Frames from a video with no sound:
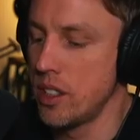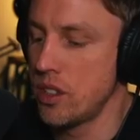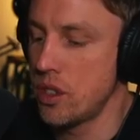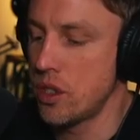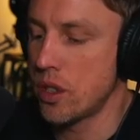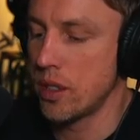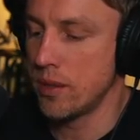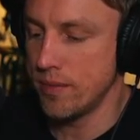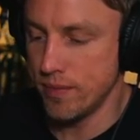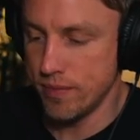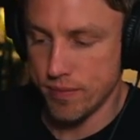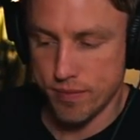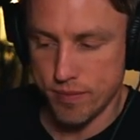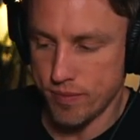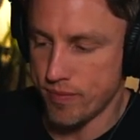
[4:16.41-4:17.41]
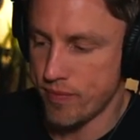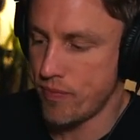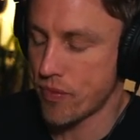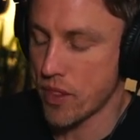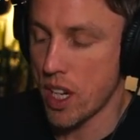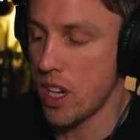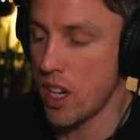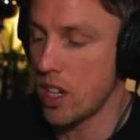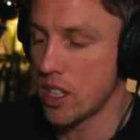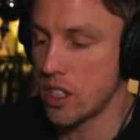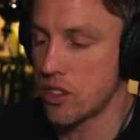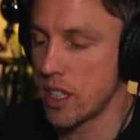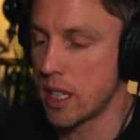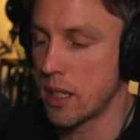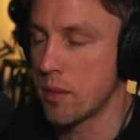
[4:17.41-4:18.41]
Do you know what? I hardly
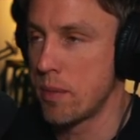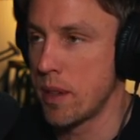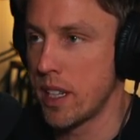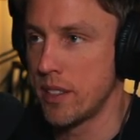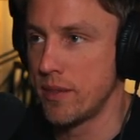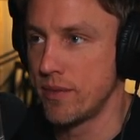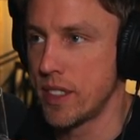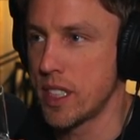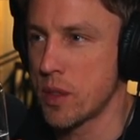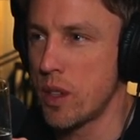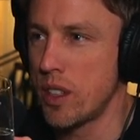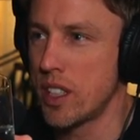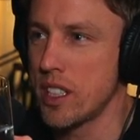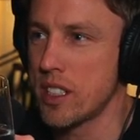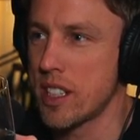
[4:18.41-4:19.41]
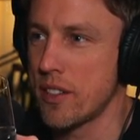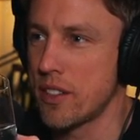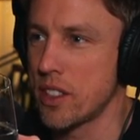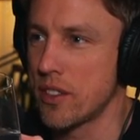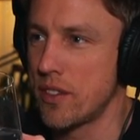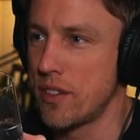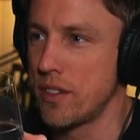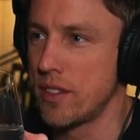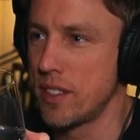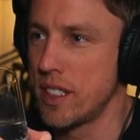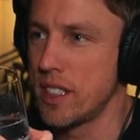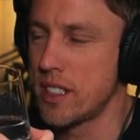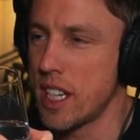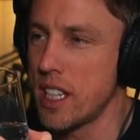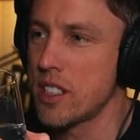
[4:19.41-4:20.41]
drink, but it's quite nice to have it. It
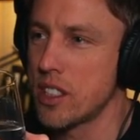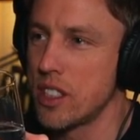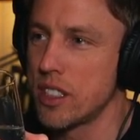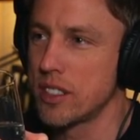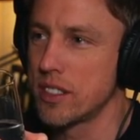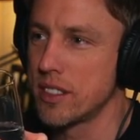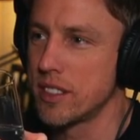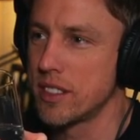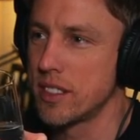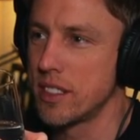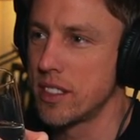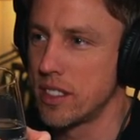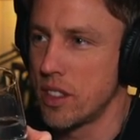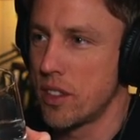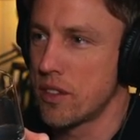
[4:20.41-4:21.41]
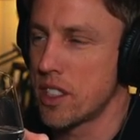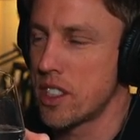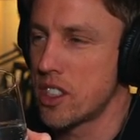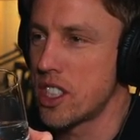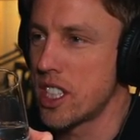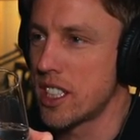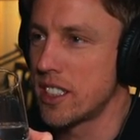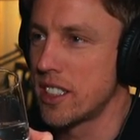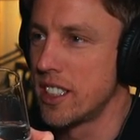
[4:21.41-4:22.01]
tastes like, obviously, gin.